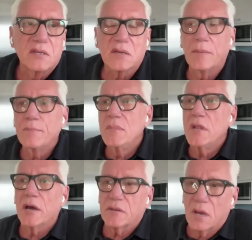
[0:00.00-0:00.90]
some
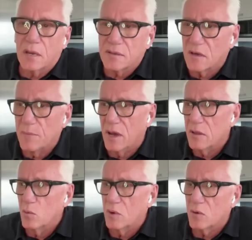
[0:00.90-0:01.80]
nutcase come
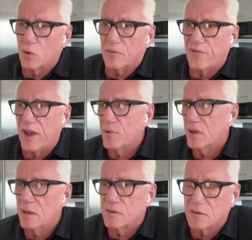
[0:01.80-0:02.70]
out of the woodwork,
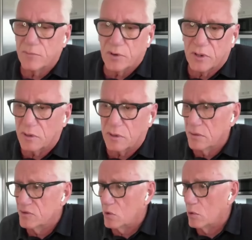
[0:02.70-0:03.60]
fabricate some
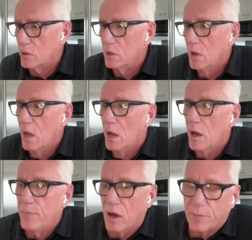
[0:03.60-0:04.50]
ridiculous story
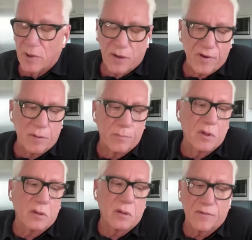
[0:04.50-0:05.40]
about me. I've had a
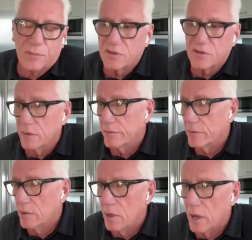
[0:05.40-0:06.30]
million of them said
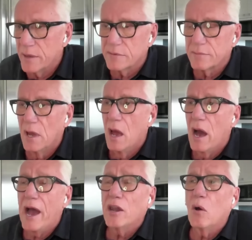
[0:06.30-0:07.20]
they're all lies.
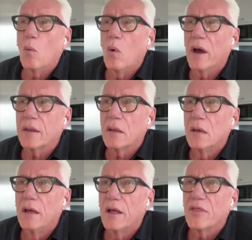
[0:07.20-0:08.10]
I don't want
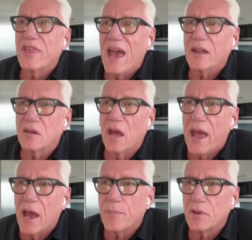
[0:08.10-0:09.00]
that
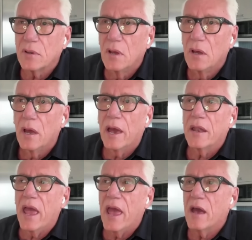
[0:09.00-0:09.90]
to happen
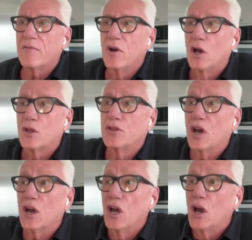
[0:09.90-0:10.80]
and have
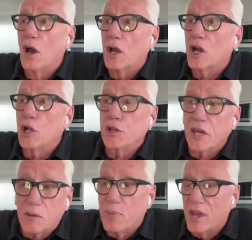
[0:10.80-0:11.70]
the
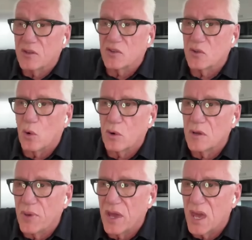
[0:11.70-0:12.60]
clickbait
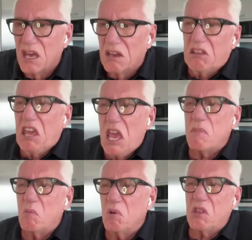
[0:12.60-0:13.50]
story be, hey,
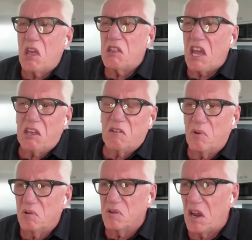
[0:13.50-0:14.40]
James, what is the
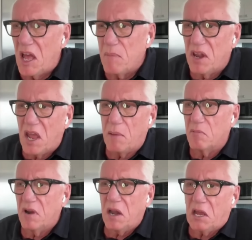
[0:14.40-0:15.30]
executive producer of
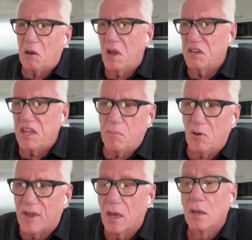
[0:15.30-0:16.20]
Oppenheimer? We're not going to watch that
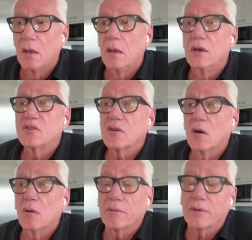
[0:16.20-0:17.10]
movie.
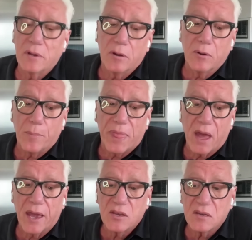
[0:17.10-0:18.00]
So,
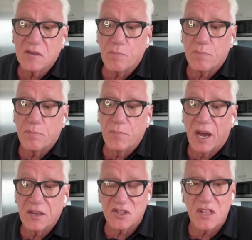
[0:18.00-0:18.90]

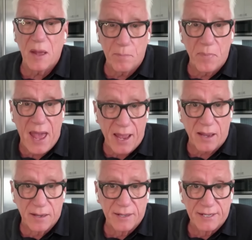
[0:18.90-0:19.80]
I stepped
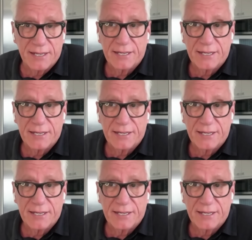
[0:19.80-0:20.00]
back